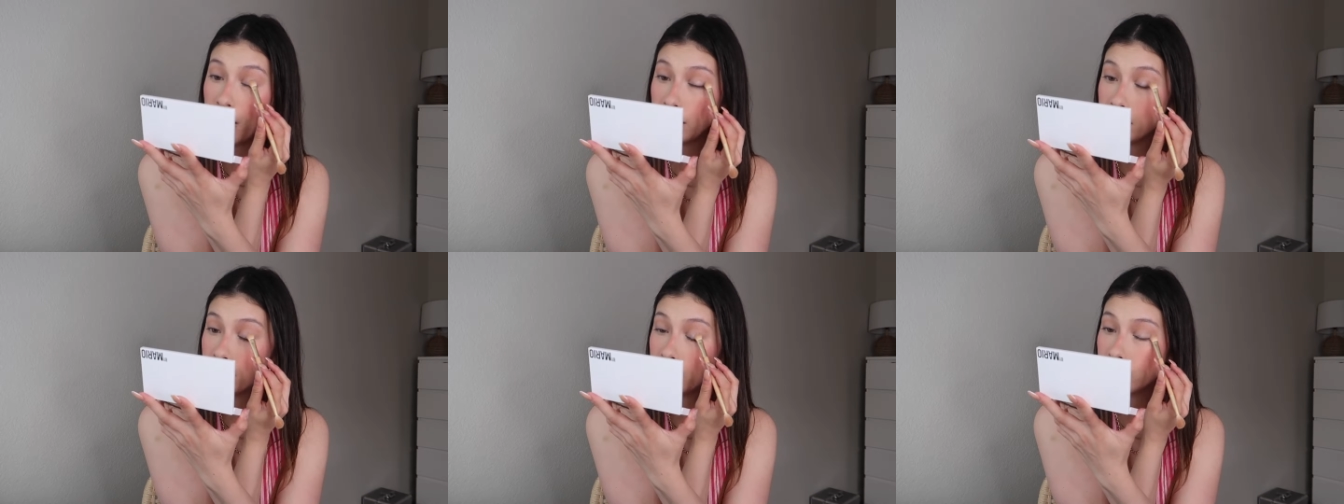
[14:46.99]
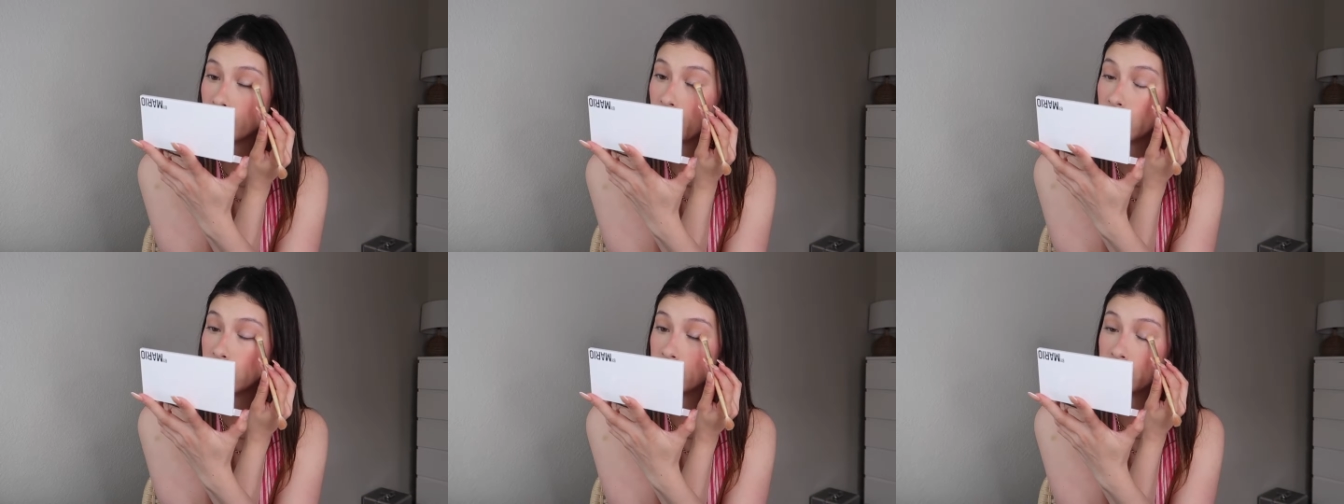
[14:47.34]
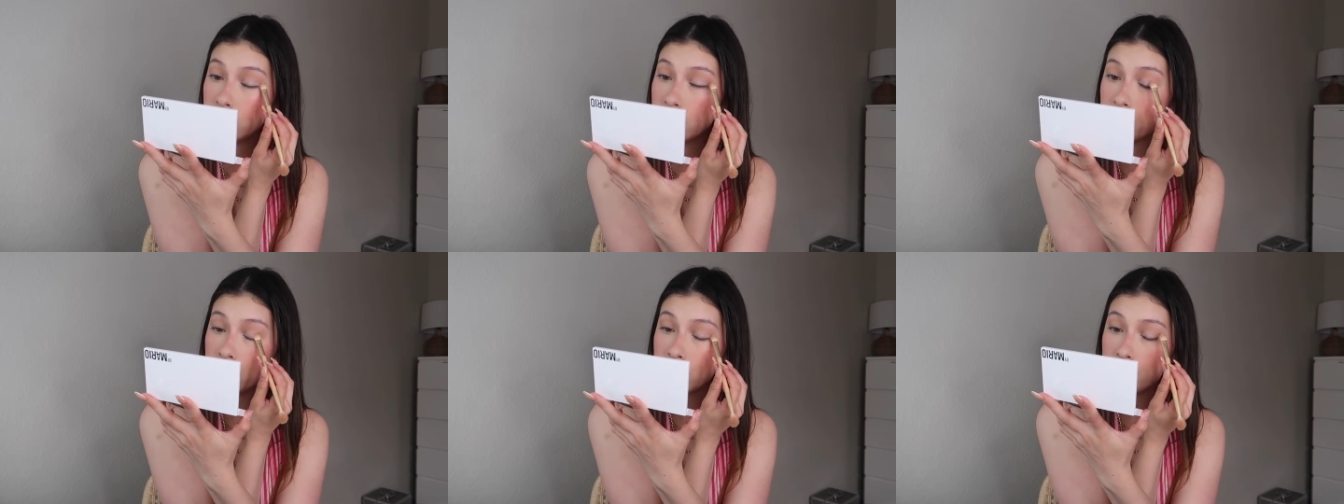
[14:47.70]
at least from
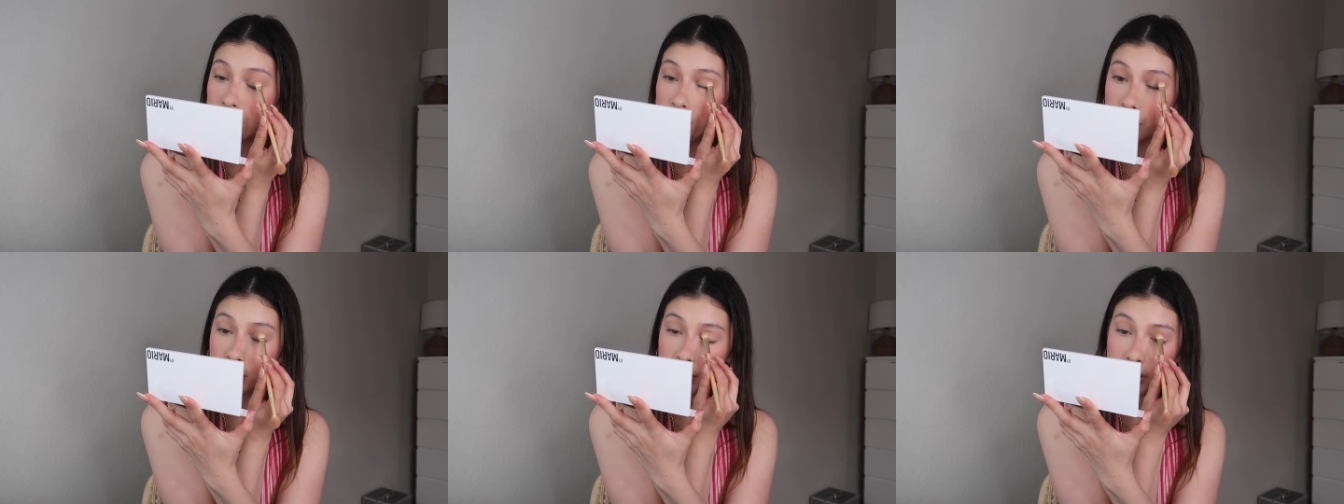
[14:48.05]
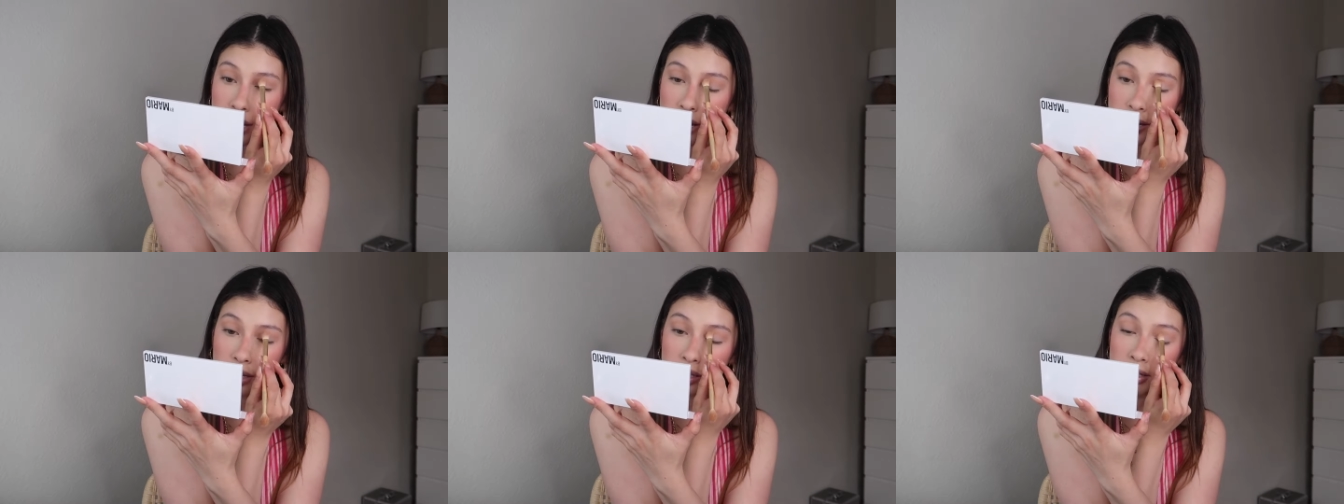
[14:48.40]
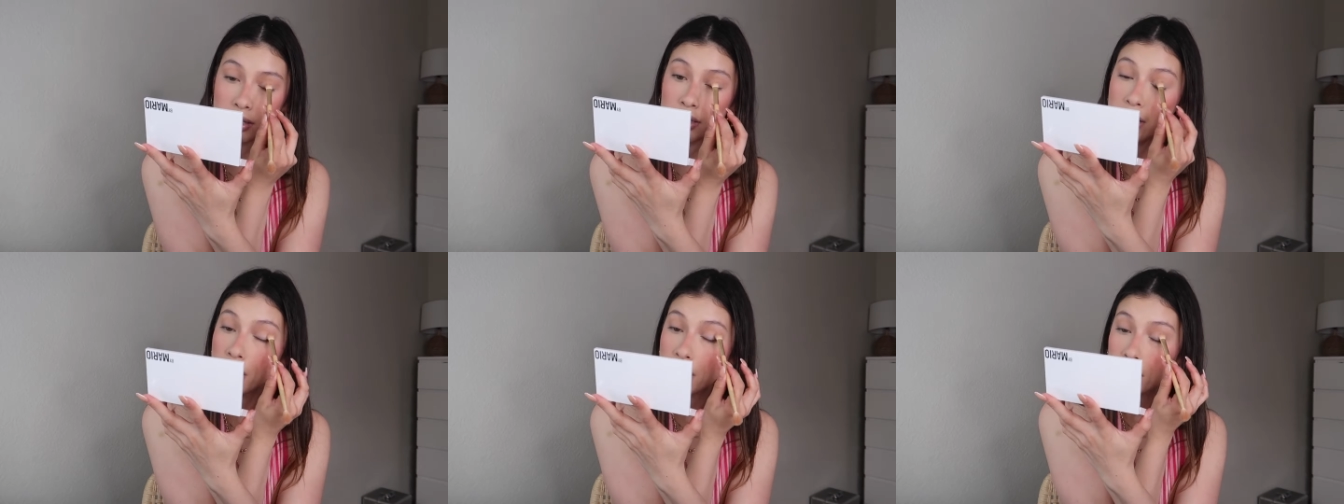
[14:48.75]
these two
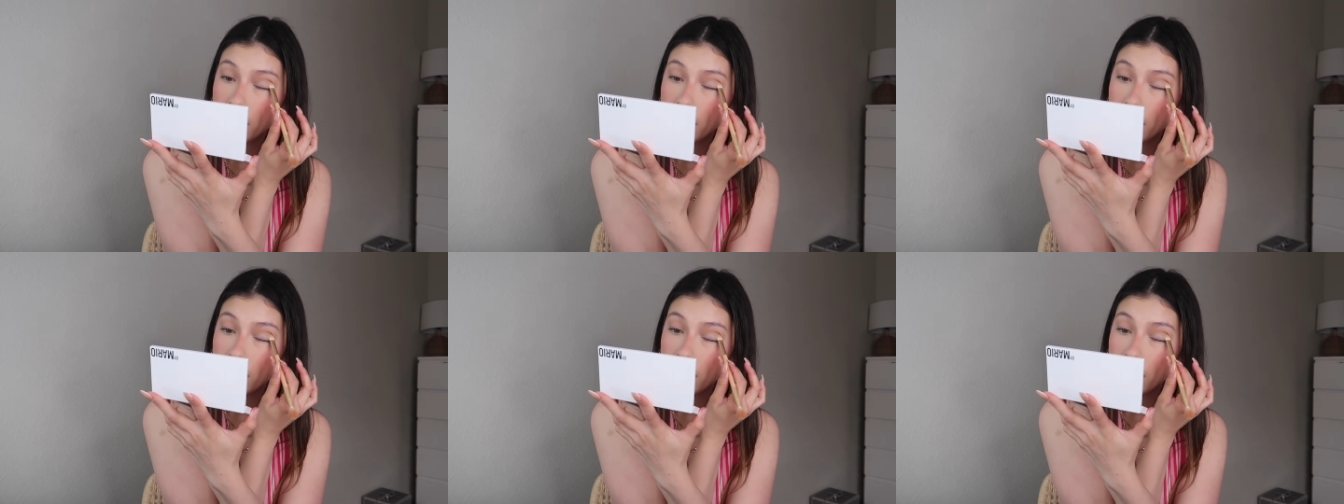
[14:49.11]
shades,